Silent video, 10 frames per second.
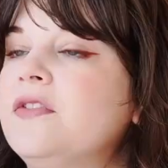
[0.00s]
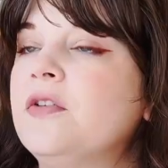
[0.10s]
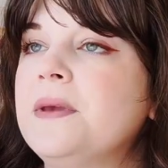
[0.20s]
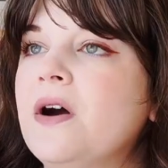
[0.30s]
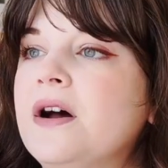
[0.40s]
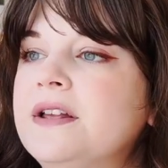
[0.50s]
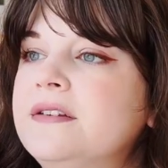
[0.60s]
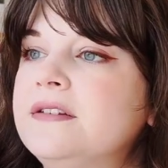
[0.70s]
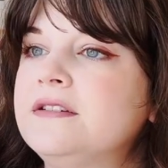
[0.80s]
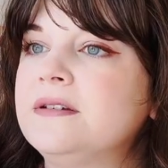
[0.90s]
To be
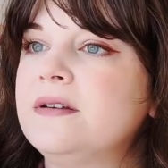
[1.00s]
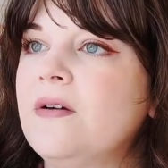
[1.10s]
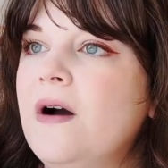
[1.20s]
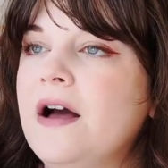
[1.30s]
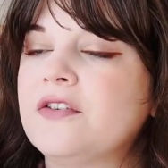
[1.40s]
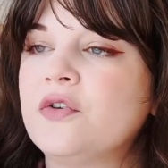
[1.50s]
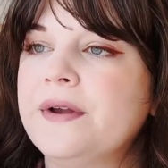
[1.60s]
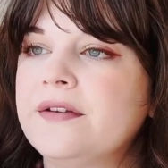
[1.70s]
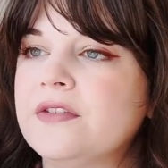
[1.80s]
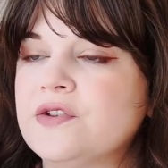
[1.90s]
honest, as
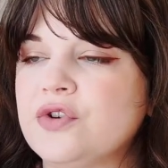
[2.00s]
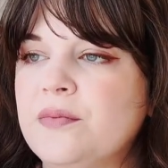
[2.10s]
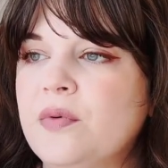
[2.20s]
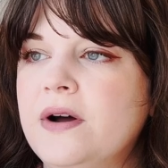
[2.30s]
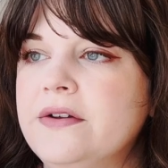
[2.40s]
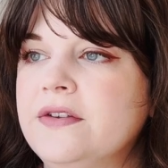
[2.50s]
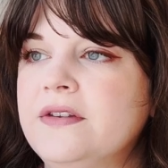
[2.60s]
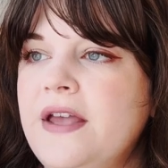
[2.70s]
quick as the trip was,